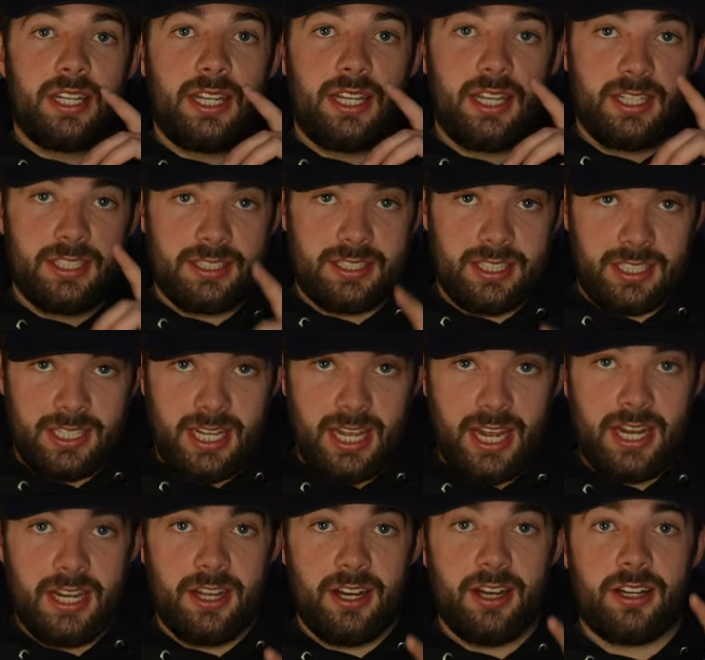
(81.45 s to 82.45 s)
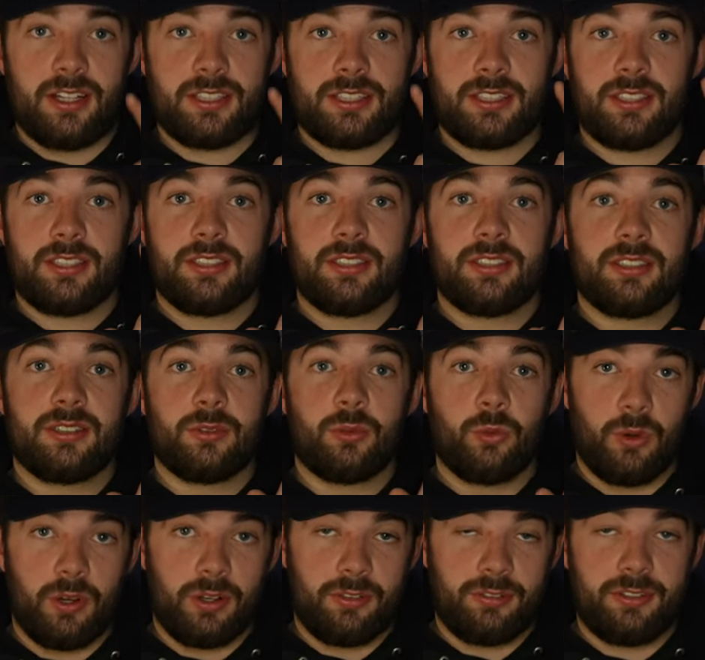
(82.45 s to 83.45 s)
It is a Khaos
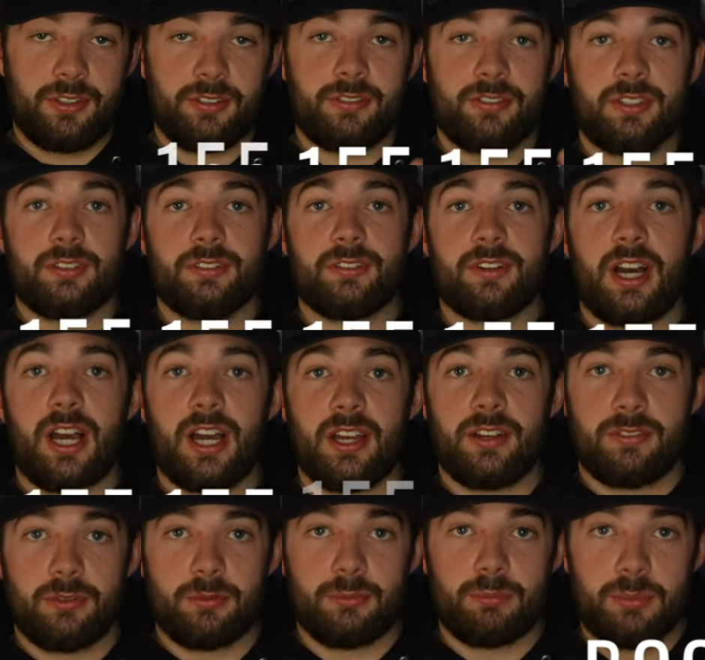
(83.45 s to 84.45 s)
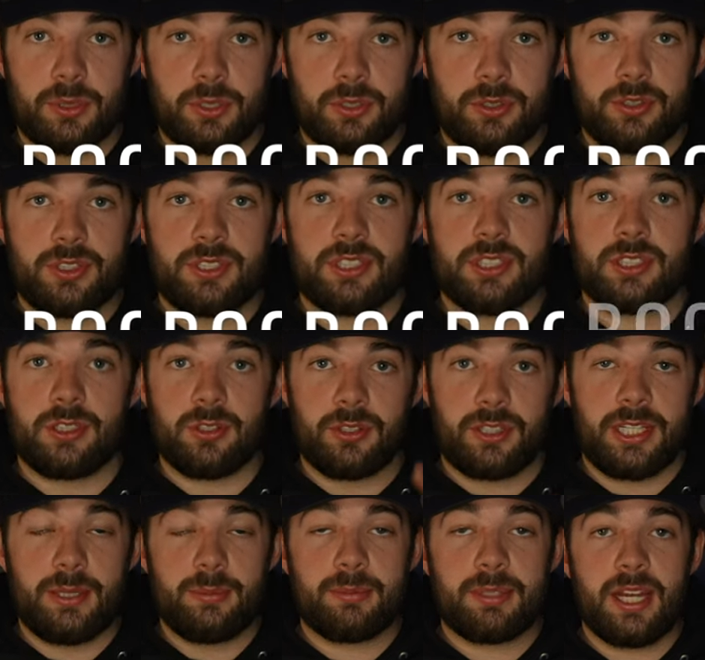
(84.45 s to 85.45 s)
one fifty-five boost, so
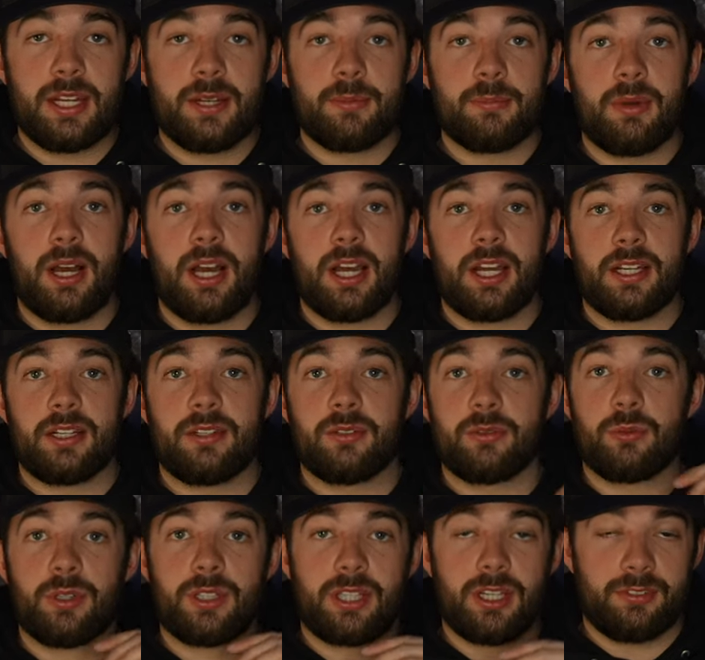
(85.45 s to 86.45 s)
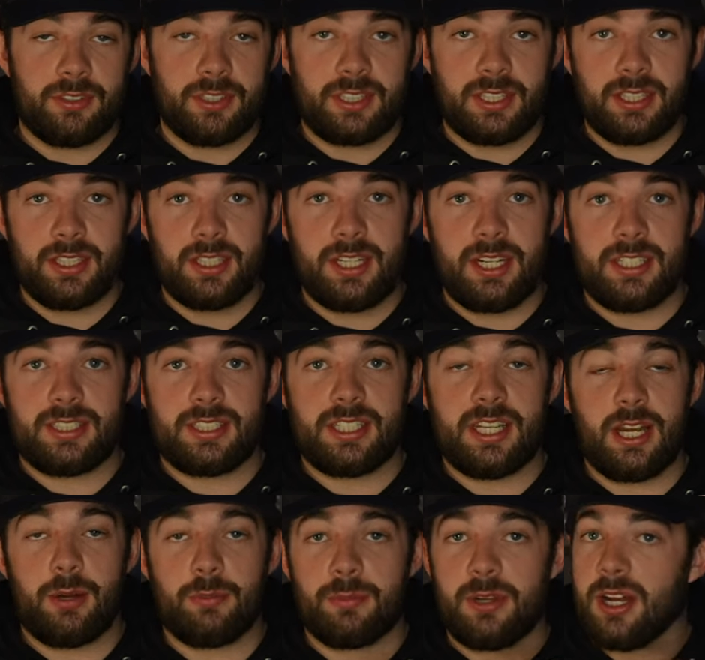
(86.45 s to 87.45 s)
keep that in mind with everything that I
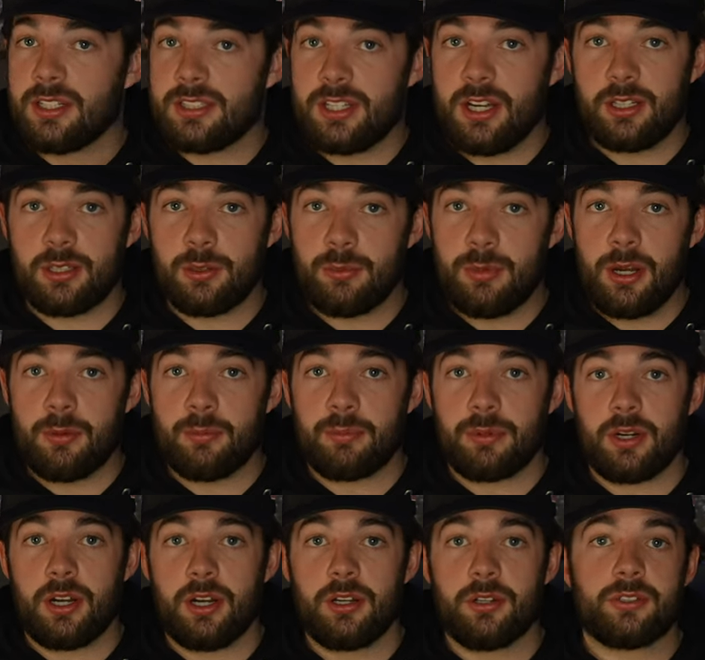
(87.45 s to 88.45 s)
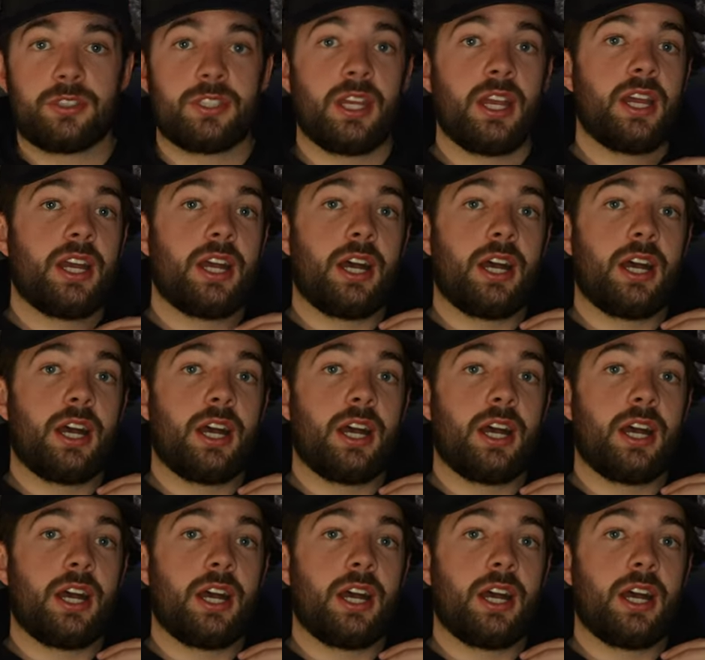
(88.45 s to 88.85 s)
say. I'm not talking about pros.